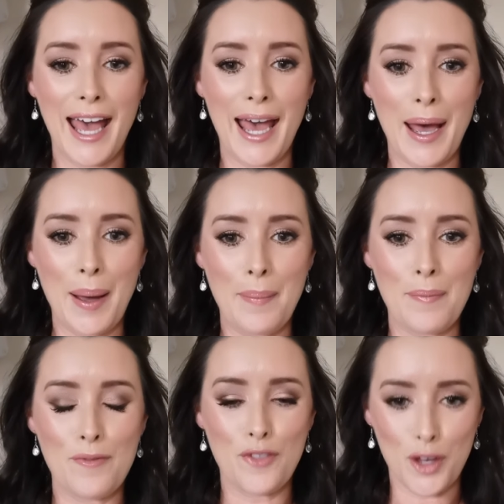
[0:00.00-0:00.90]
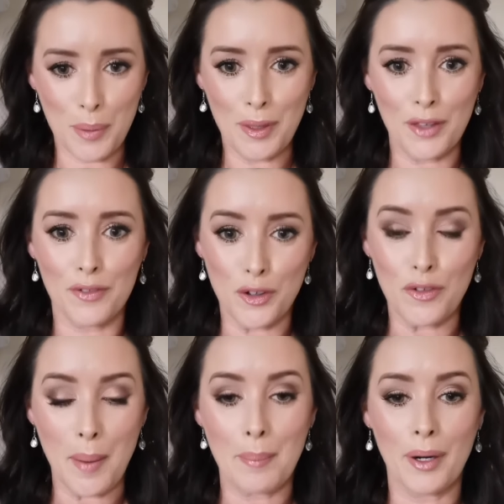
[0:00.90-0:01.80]
for the month of
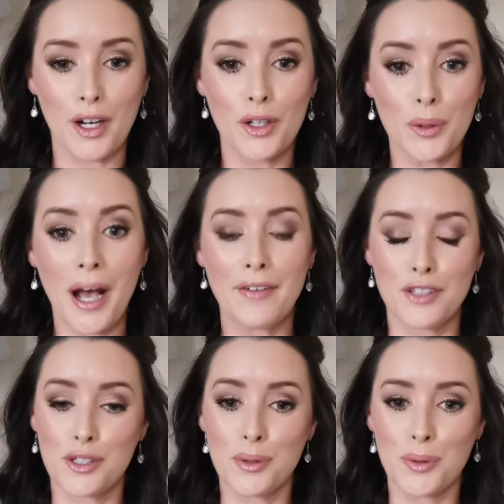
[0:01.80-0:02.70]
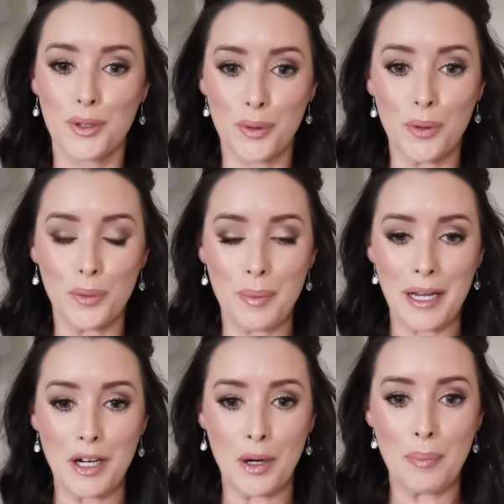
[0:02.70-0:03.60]
November who have to do their own
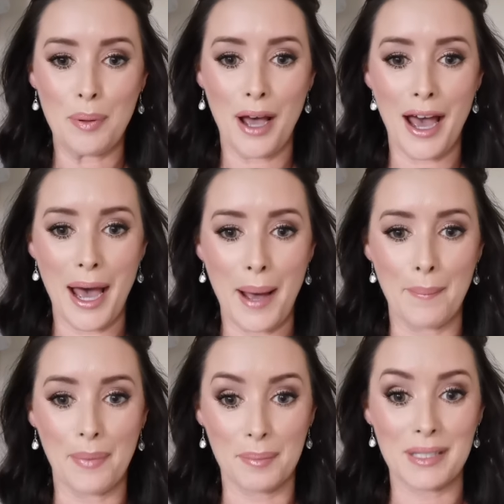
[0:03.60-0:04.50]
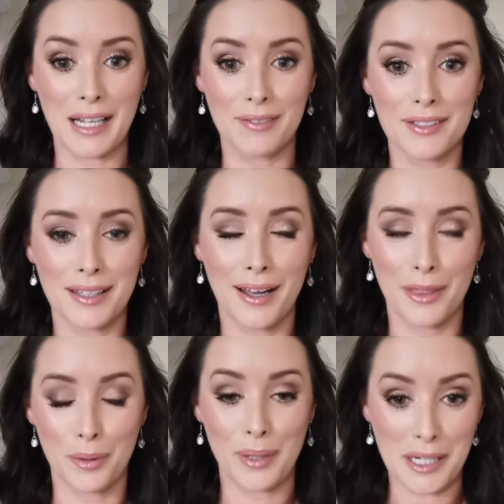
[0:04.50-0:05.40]
makeup themselves on
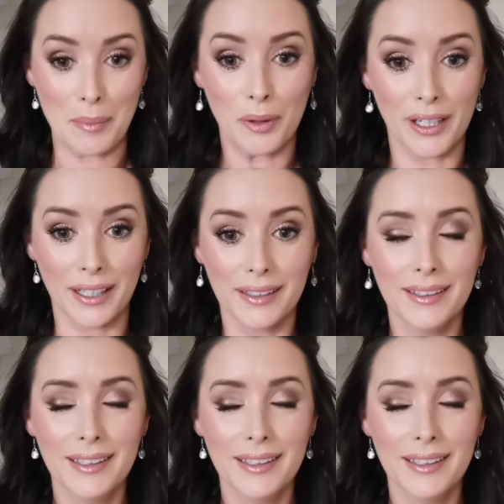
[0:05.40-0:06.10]
their wedding morning.